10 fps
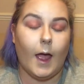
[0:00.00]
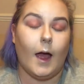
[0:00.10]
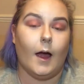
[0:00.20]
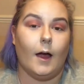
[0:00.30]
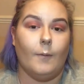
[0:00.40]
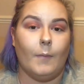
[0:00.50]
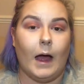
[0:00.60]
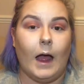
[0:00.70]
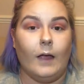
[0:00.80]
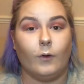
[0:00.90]

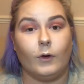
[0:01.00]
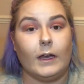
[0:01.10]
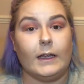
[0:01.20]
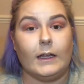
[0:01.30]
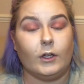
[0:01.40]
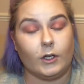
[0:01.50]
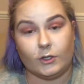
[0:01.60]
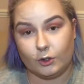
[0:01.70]
I've already done a